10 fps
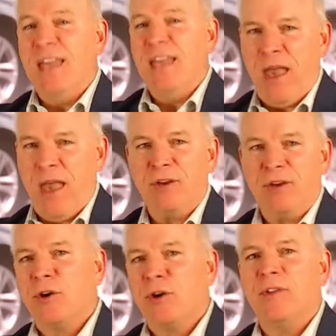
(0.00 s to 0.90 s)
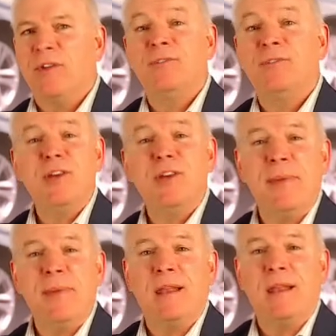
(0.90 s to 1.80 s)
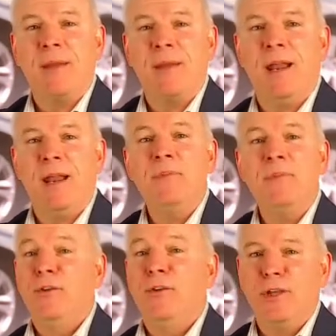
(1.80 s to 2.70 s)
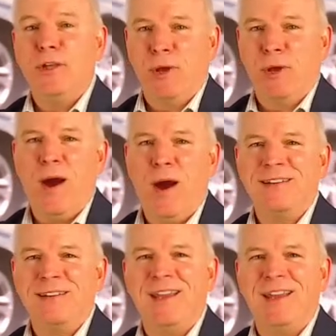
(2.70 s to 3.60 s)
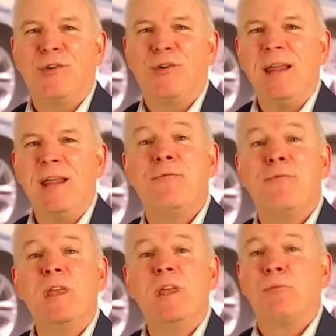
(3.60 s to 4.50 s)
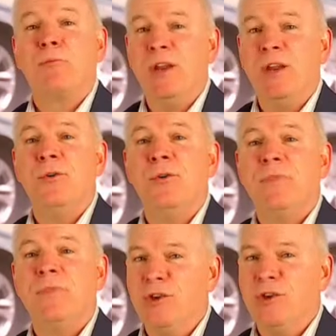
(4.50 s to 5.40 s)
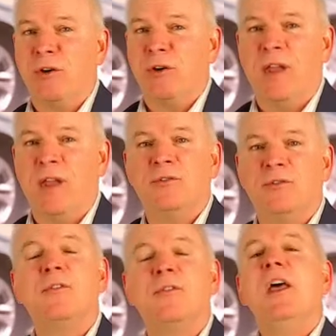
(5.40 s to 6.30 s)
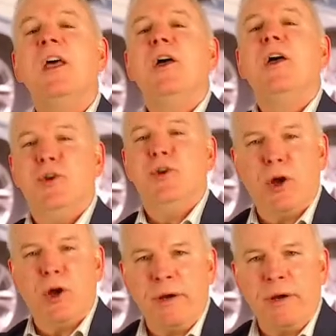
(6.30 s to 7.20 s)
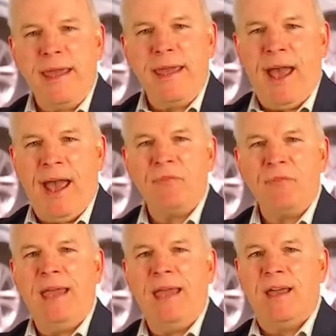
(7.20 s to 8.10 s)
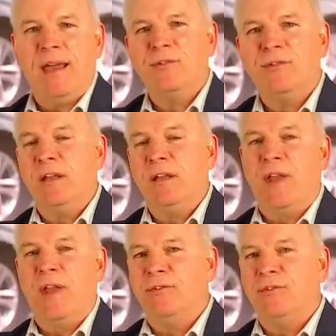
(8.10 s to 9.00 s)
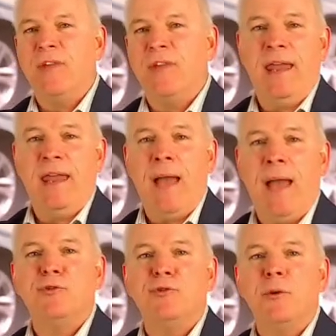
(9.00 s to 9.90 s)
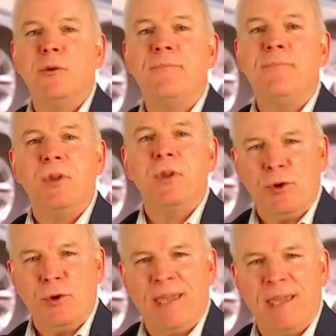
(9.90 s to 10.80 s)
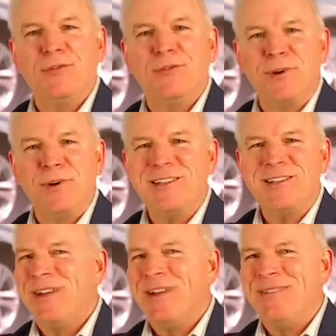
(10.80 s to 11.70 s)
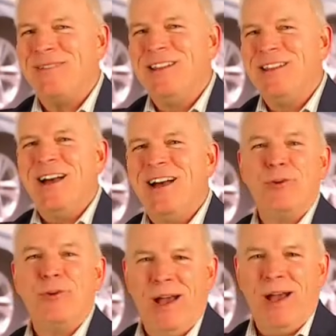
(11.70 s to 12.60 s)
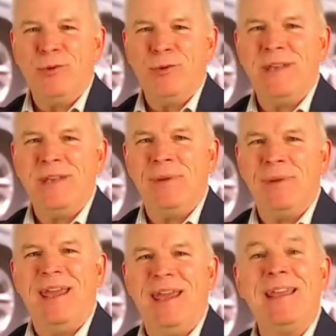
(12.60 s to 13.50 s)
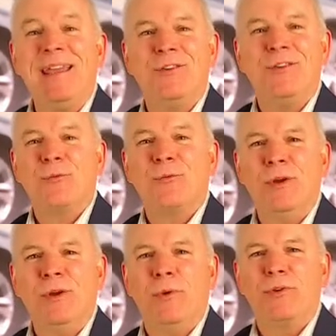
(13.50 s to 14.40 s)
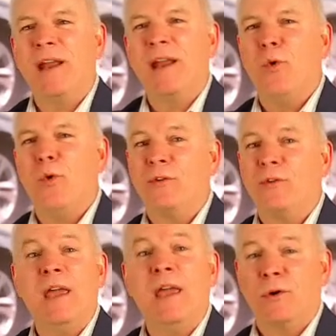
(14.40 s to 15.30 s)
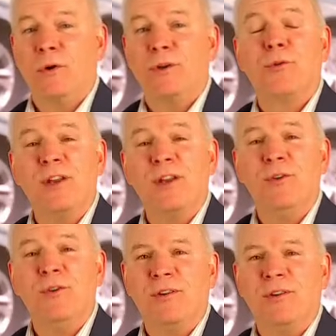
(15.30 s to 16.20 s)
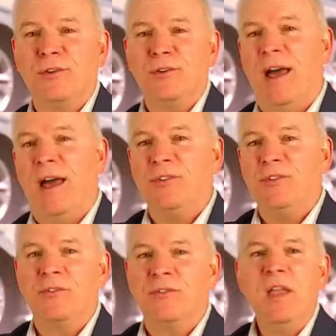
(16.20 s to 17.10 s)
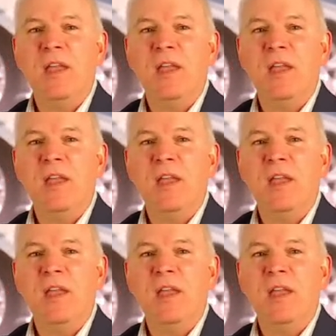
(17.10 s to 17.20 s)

If you have an insurance license, you can make a lot of money, so you're required to take training before you can renew an insurance license. You currently have a Texas dealer's license, and I'm assuming you're making some pretty good money. Otherwise, you would not be taking this renewal training course in order to renew your dealer's license.